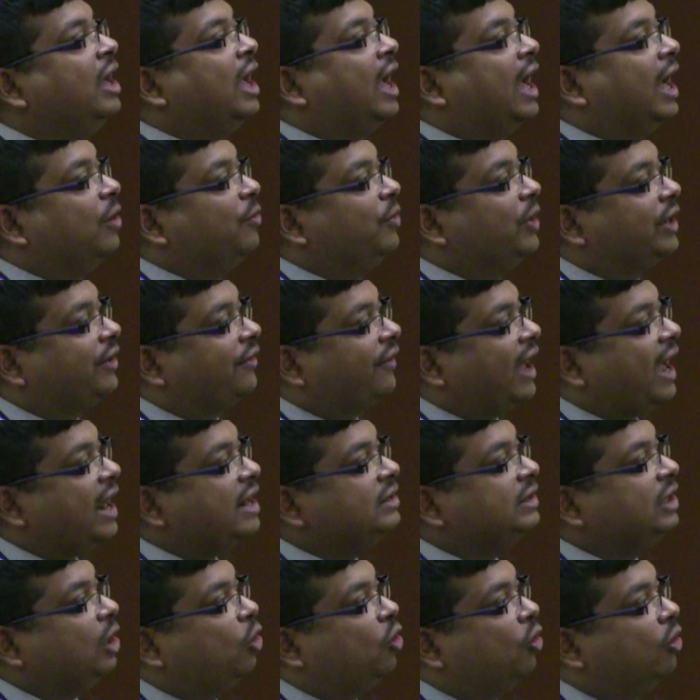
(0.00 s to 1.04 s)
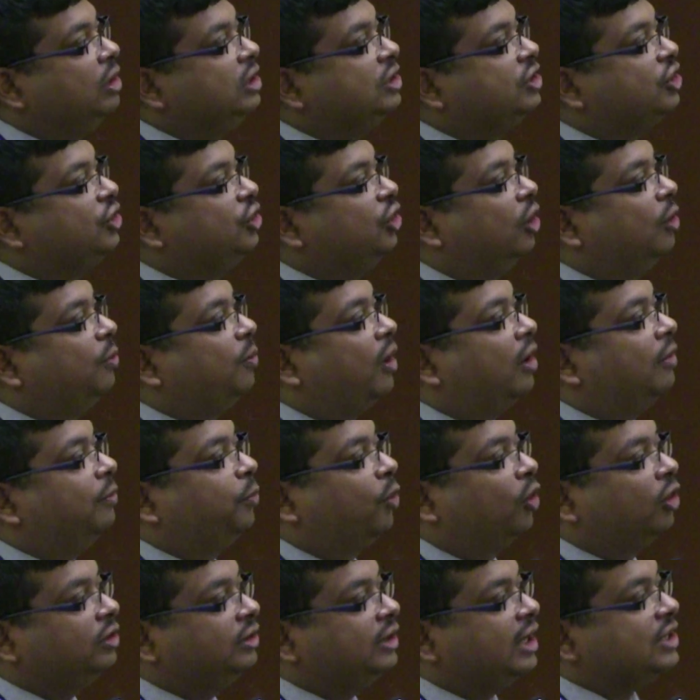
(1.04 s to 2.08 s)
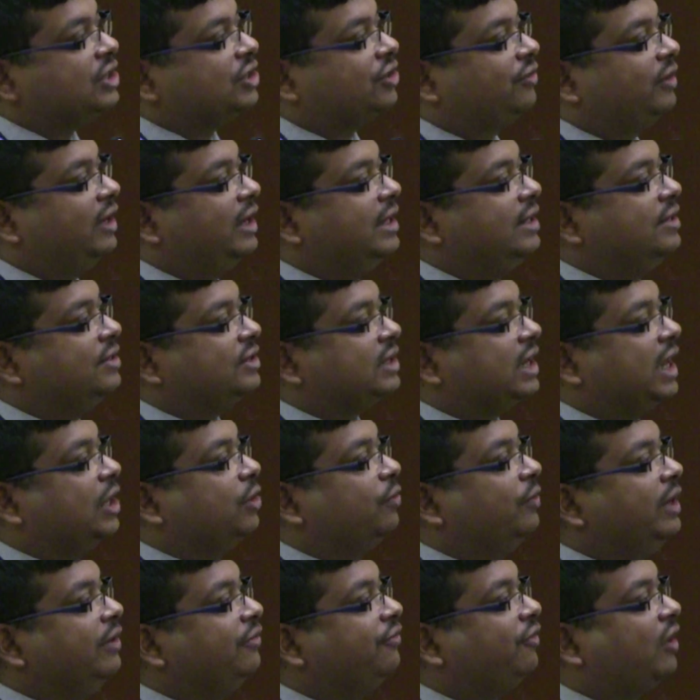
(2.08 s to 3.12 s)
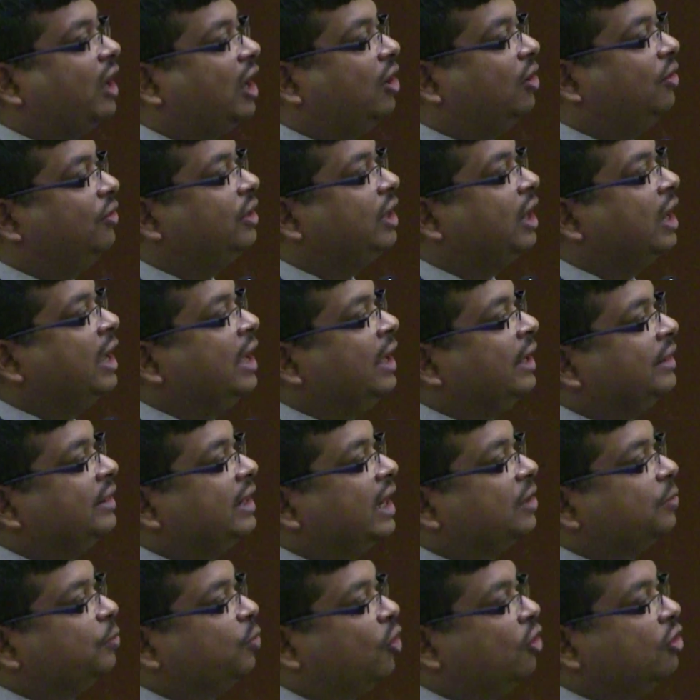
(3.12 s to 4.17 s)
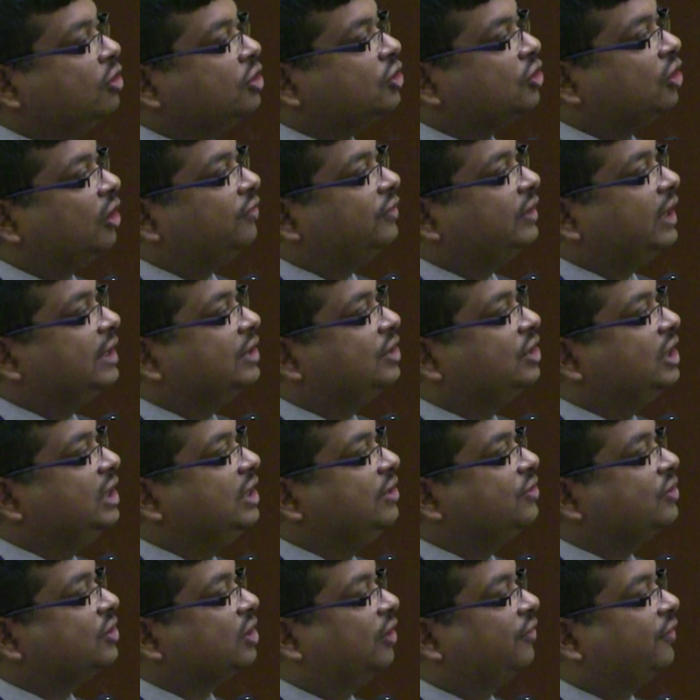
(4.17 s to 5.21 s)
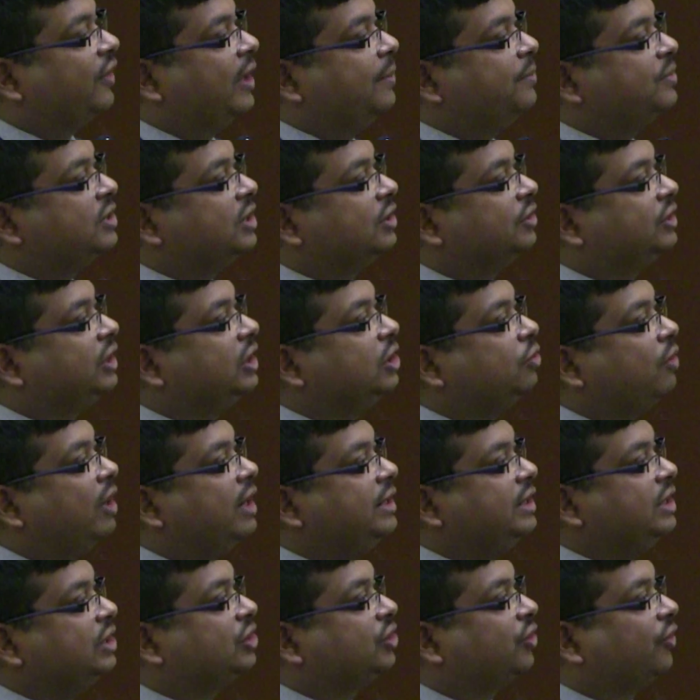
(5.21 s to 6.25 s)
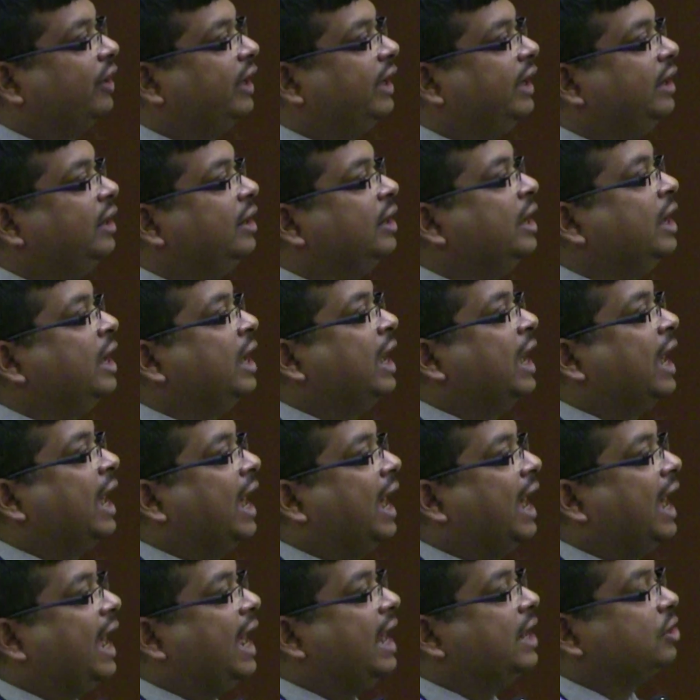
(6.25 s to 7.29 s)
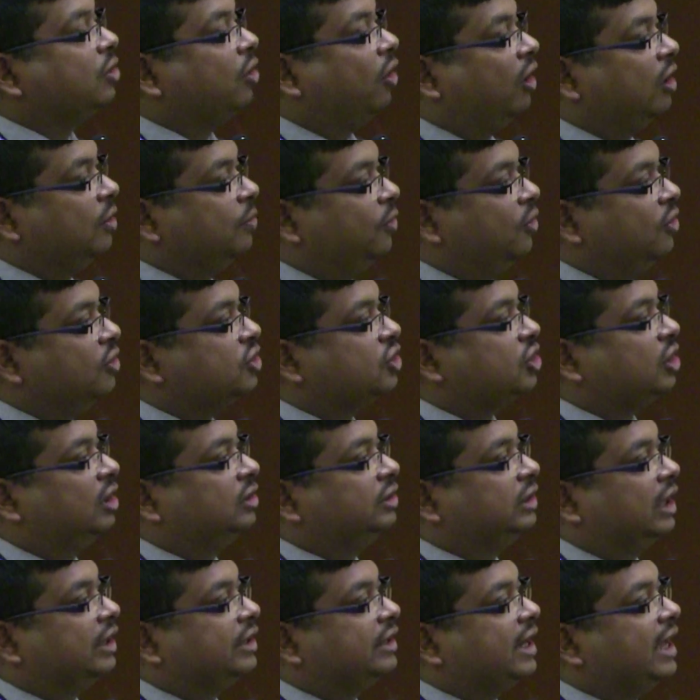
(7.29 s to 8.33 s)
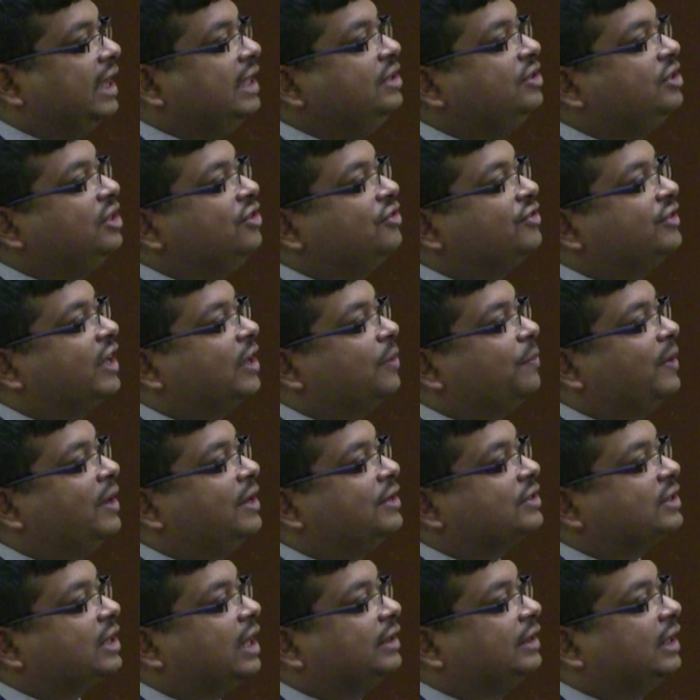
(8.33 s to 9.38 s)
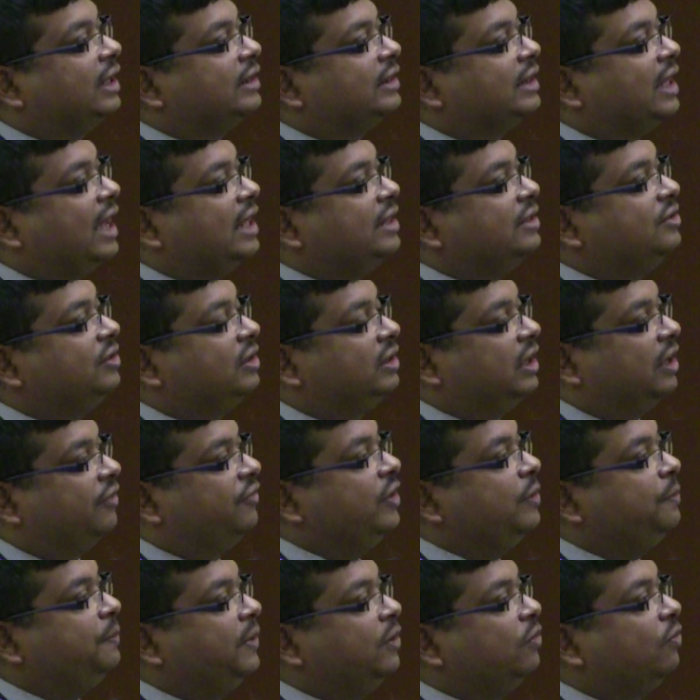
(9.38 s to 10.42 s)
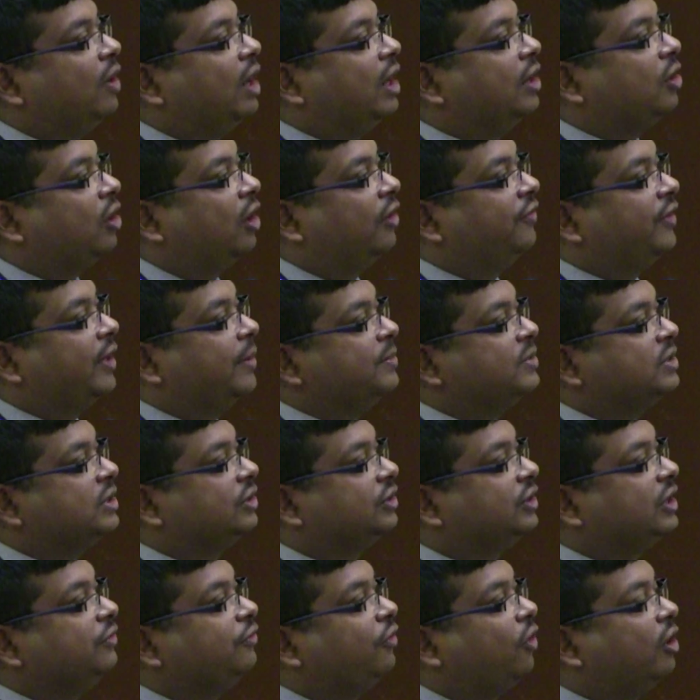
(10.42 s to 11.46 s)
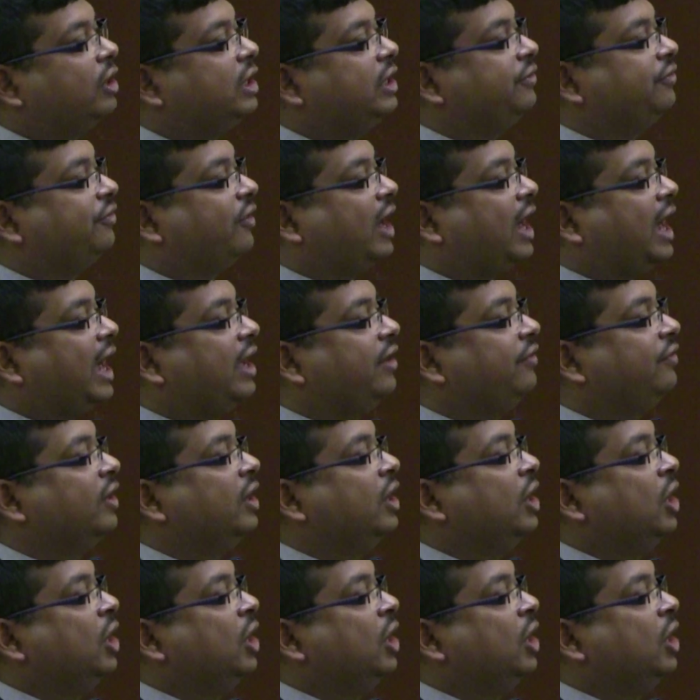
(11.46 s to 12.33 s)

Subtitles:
and we cracked the whole genome of both the strains, and we found that most of the genes of MC323 and almost the 10 gene segments other than the VP1 of MC345